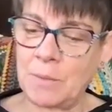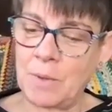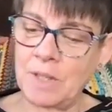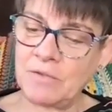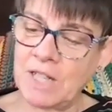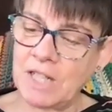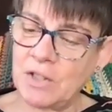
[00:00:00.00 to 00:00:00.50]
I
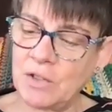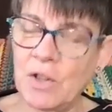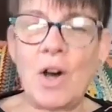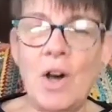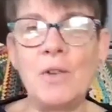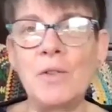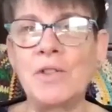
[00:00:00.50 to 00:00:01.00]
won't read you
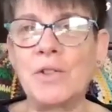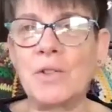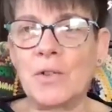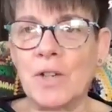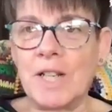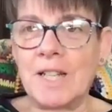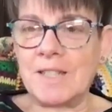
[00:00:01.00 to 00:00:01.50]
the whole
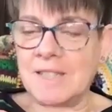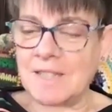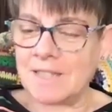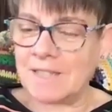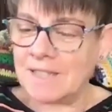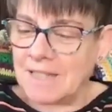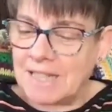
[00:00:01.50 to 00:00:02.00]
story because
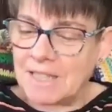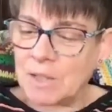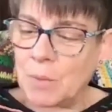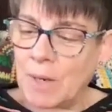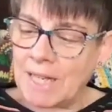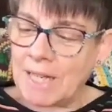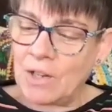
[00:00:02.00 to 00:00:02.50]
it's
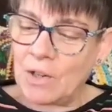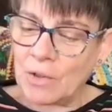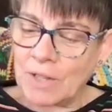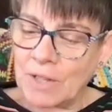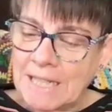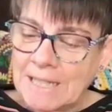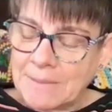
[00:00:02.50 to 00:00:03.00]
quite
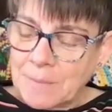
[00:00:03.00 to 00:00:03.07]
long.